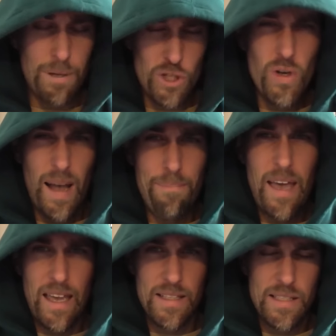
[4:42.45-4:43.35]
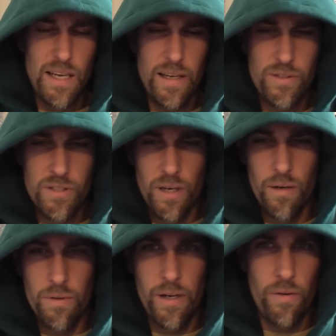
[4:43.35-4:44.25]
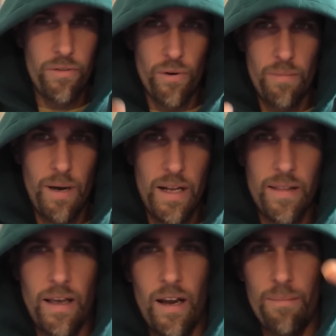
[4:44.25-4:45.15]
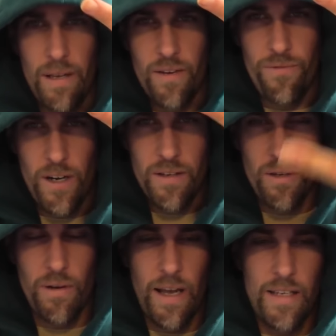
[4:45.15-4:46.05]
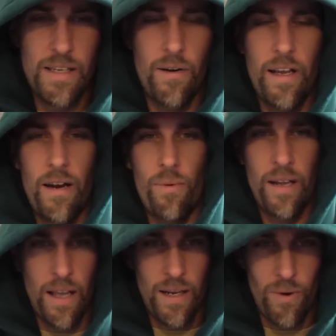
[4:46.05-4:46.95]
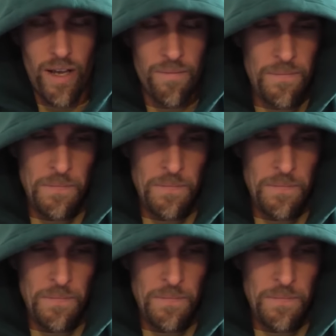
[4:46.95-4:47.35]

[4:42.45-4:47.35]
but you got paid, son, so, you know, throw your money in the air and be like, fuck you guys, I already got a ring anyway.